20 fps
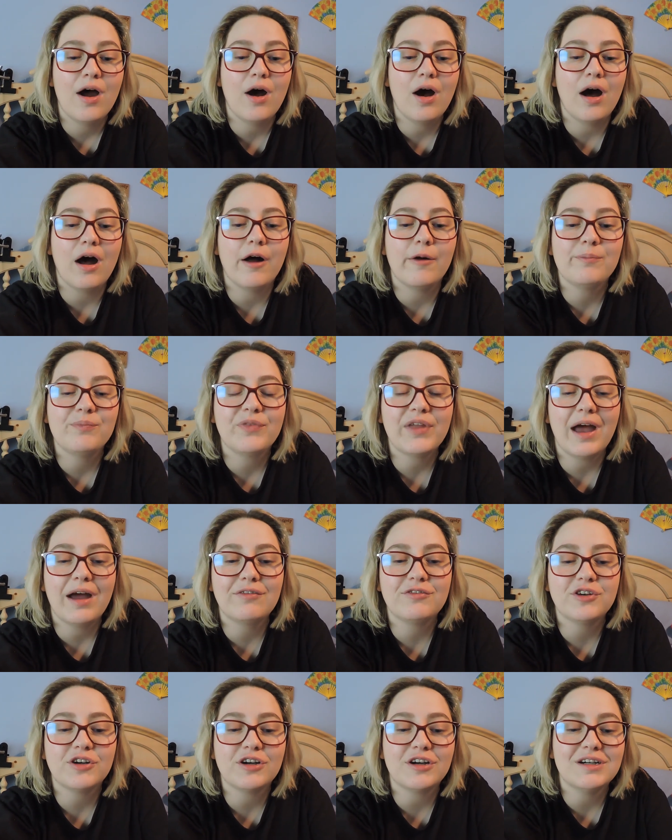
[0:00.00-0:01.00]
Um,
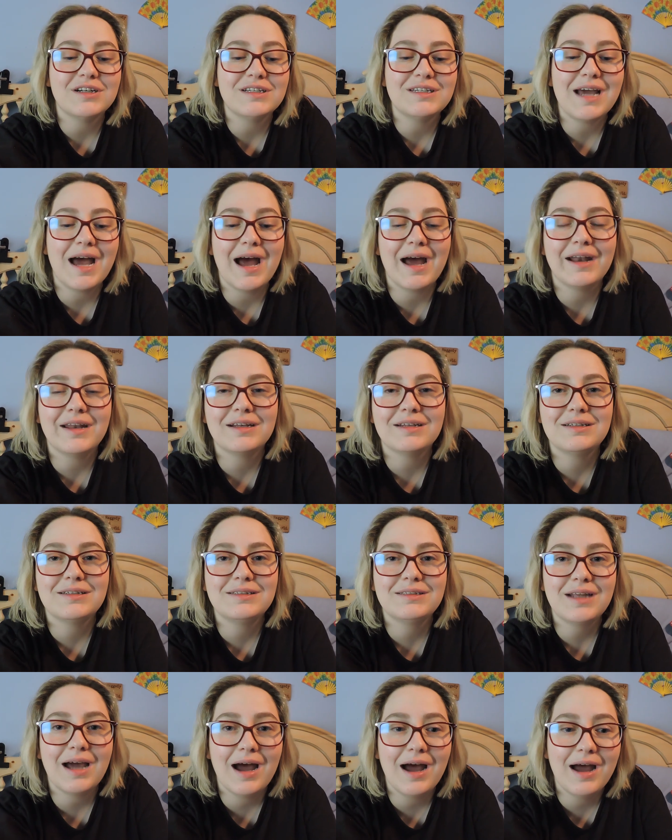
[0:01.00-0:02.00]
after her dad
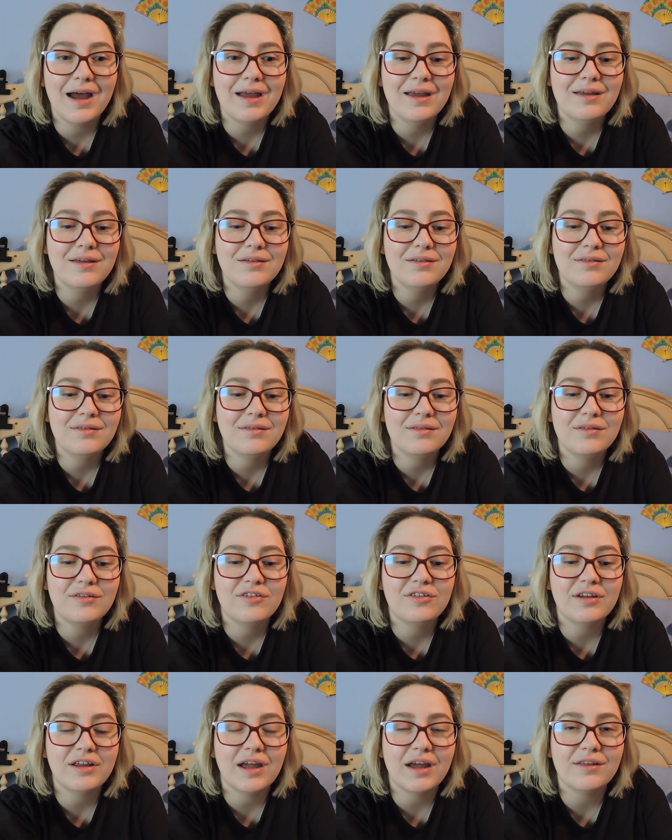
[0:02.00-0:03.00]
dies,
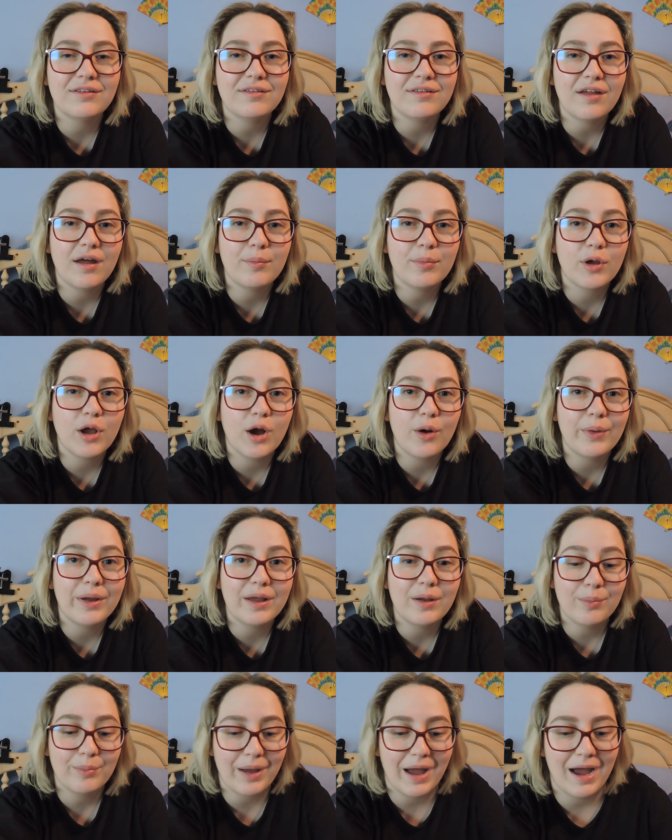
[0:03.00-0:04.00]
she ends up
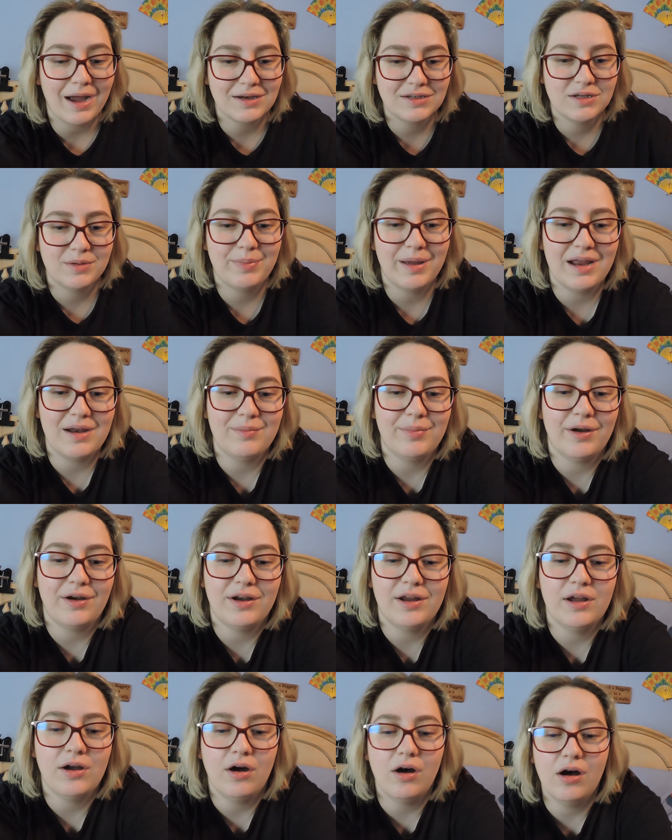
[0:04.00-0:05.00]
going back to
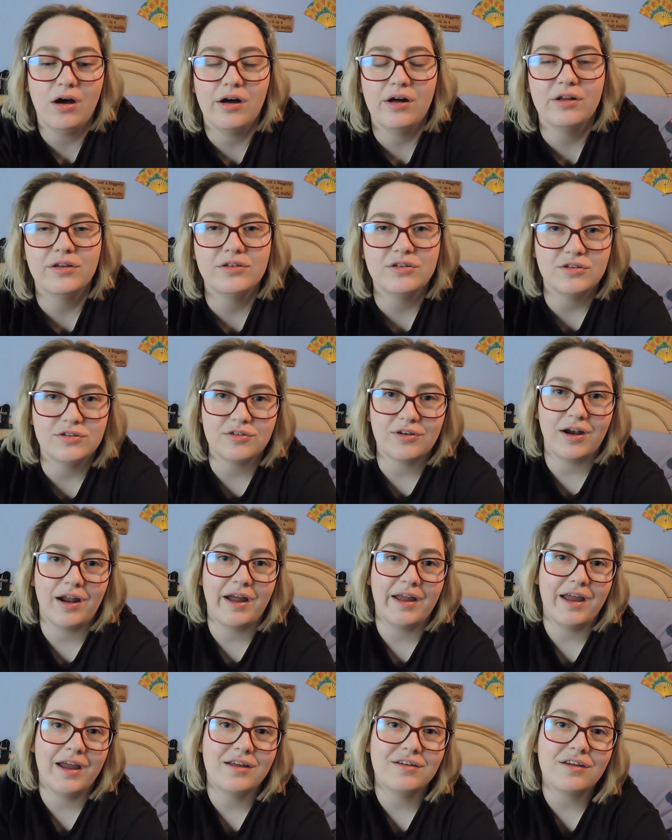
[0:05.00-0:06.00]
Baneberry Hall to try
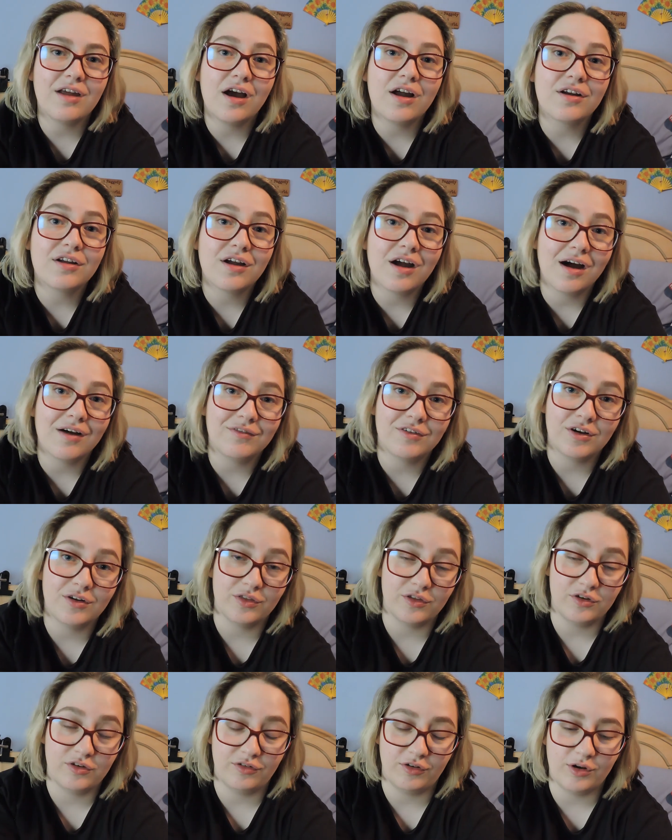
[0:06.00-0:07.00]
and uncover
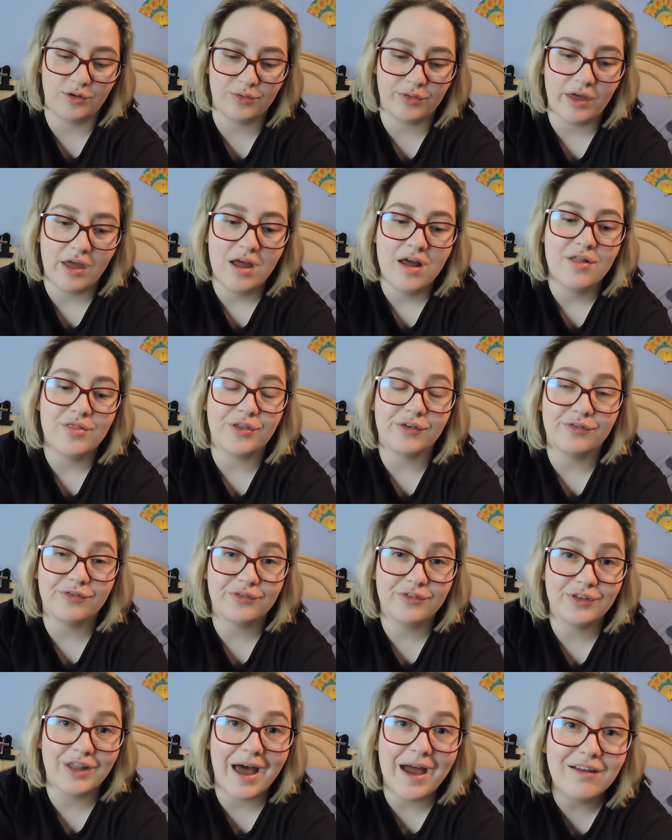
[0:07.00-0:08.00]
the truth. The
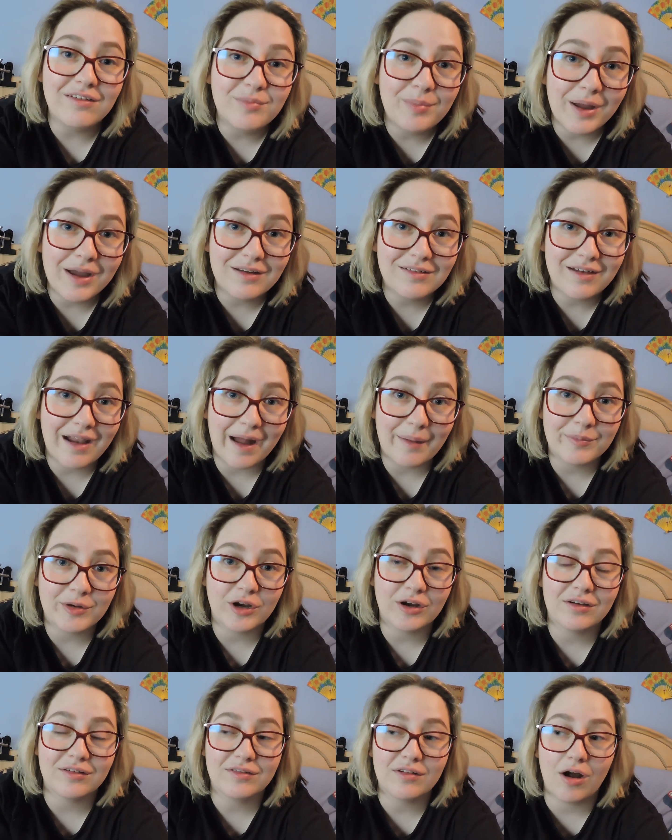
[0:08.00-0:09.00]
flashback
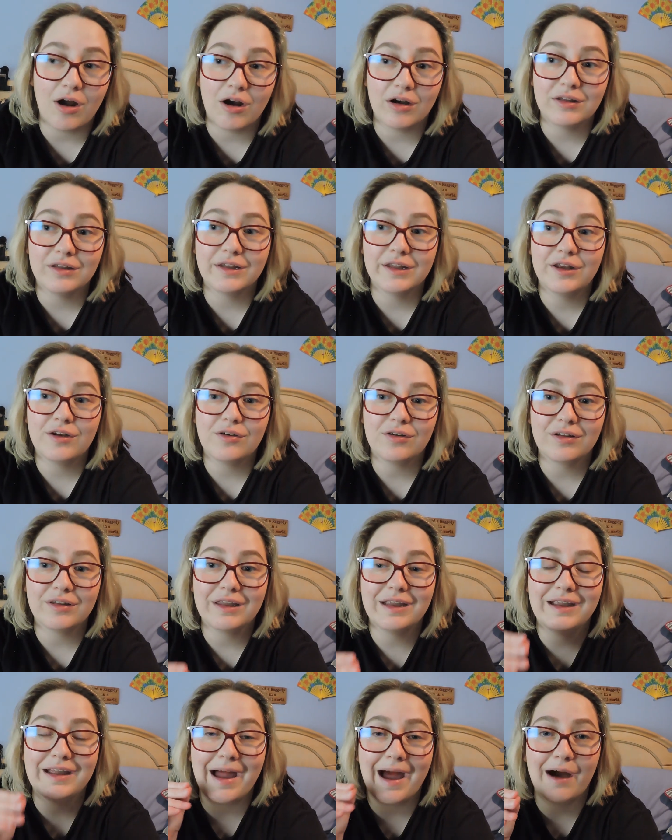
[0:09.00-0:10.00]
chapters are
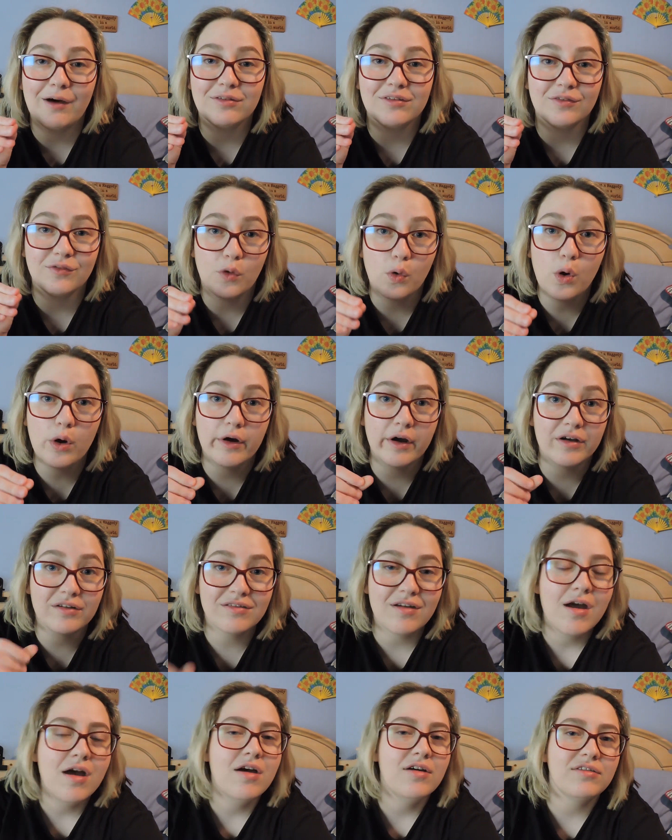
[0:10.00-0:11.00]
literally House of Horrors,
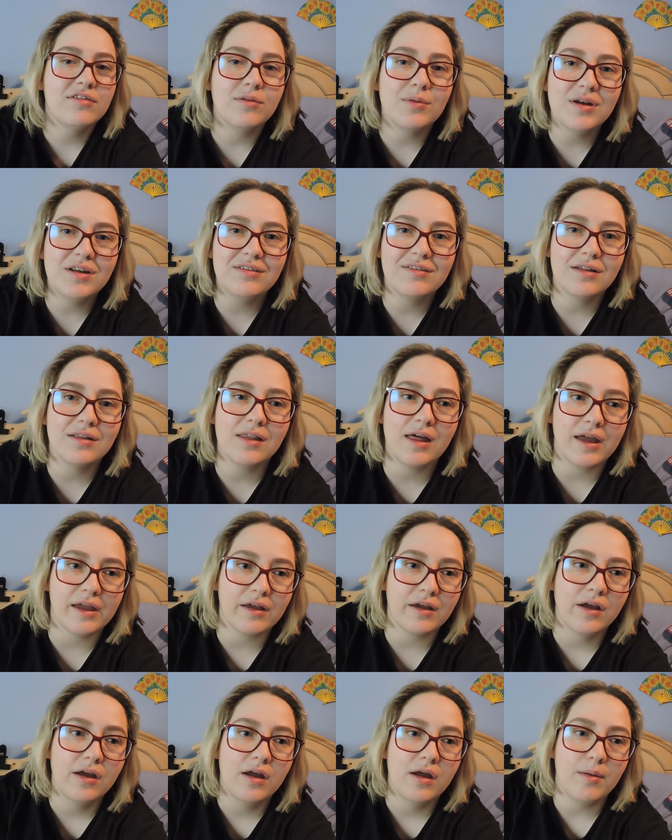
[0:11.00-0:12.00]
so it isn't
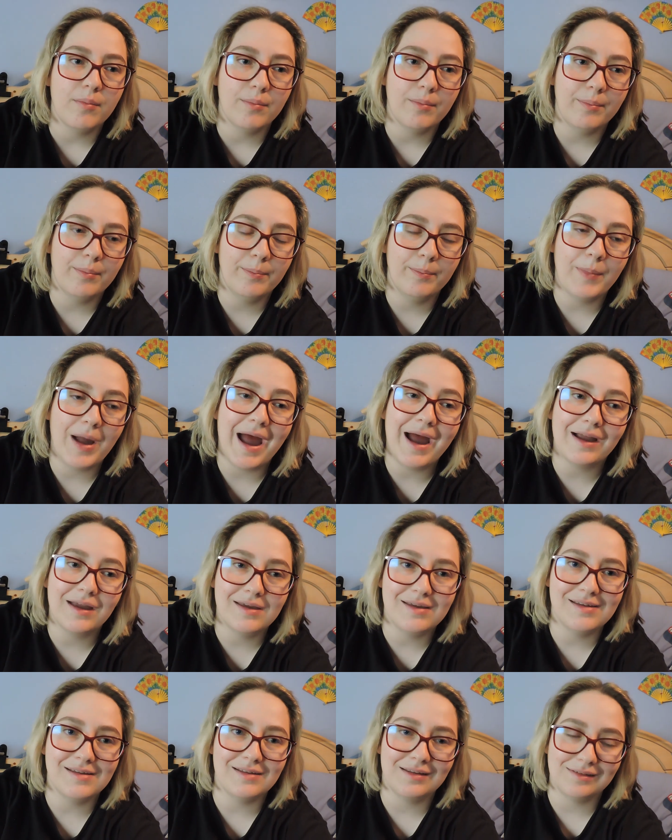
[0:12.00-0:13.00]
like
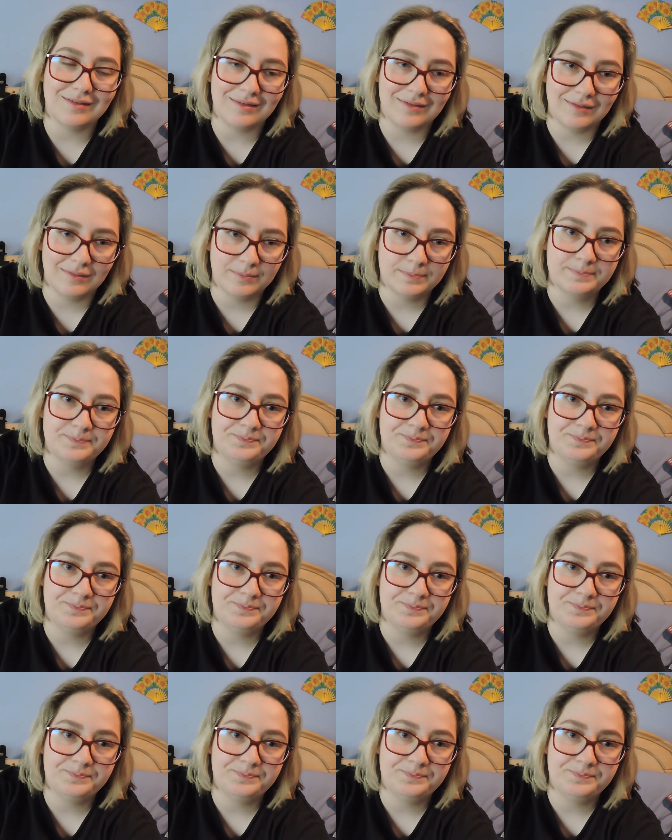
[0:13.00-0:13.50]
Maggie's